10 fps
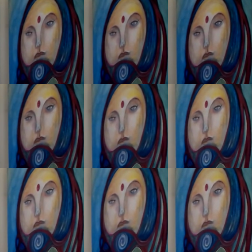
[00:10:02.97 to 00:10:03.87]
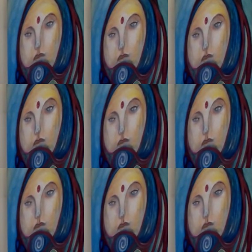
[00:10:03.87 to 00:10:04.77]

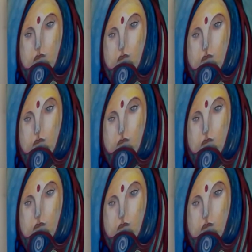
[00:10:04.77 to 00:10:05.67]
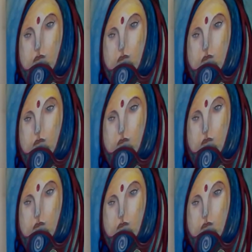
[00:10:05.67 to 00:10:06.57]

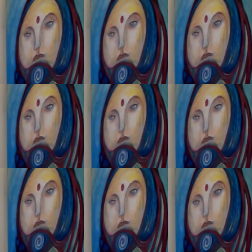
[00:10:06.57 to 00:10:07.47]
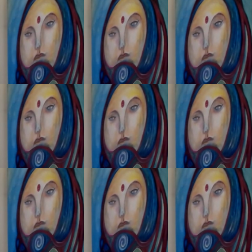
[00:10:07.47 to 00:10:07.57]
No words are spoken by the person on screen.